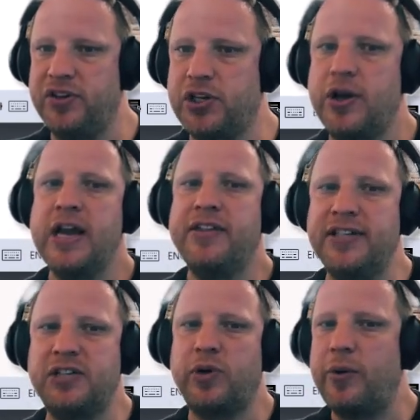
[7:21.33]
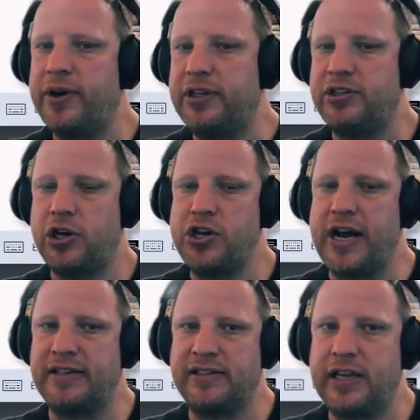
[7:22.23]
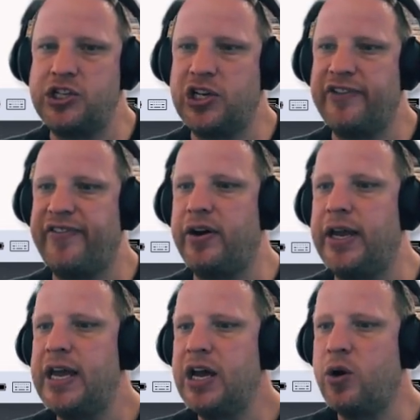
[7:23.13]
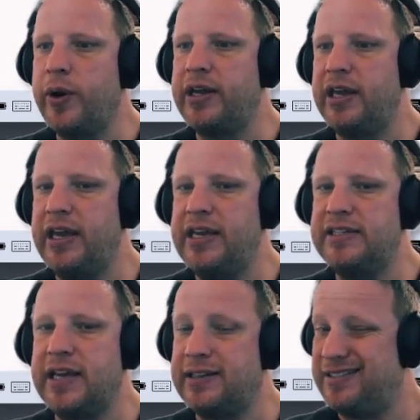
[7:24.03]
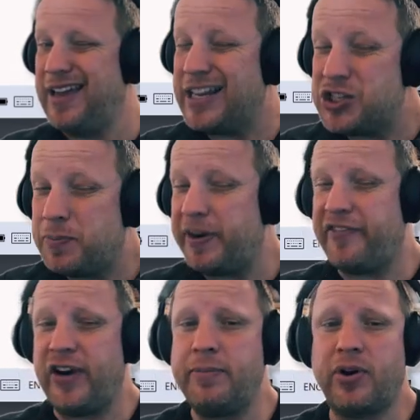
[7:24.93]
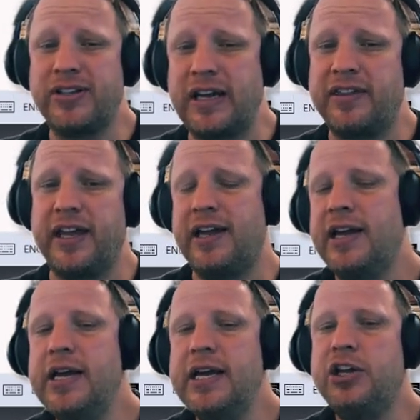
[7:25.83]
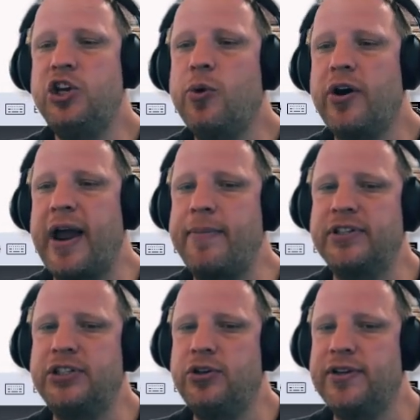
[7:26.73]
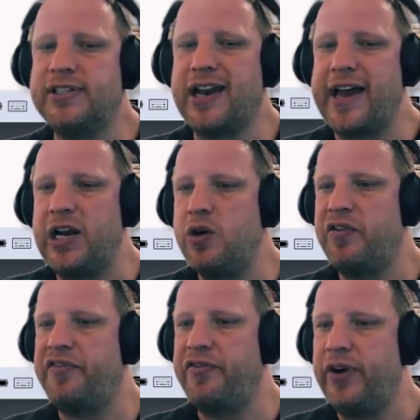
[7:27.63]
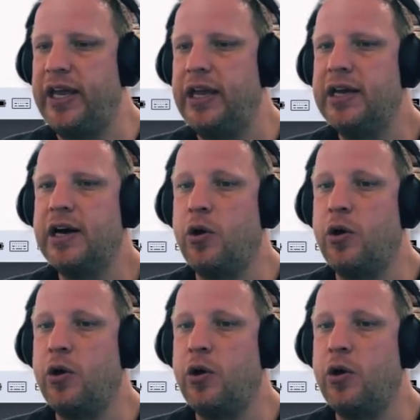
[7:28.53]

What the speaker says: So this is what I wanted to show you guys. Essentially a very quick, easy, and it should be free, because I think you are able to do this likely off a free,